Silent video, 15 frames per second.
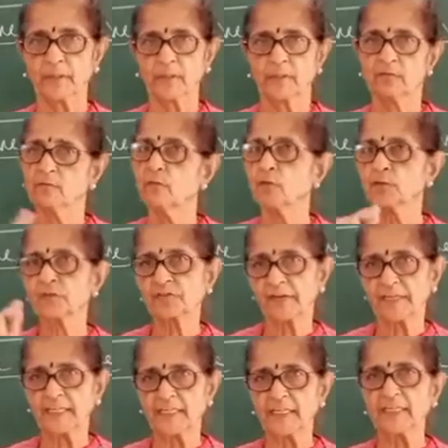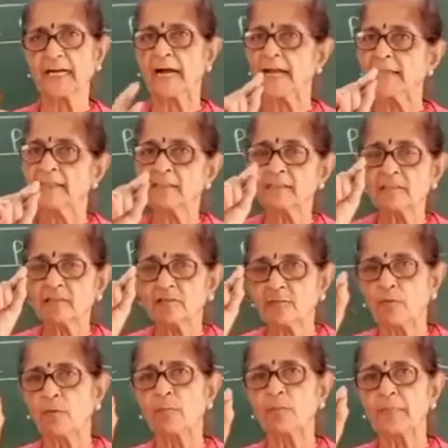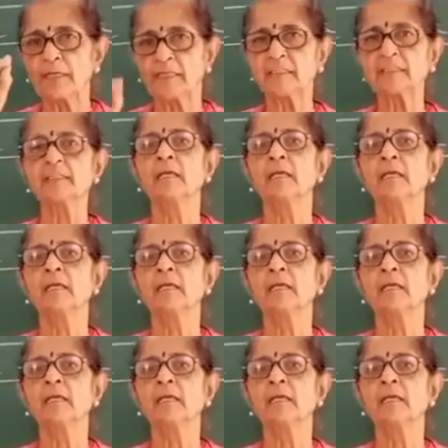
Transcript: Was writing. Ing form means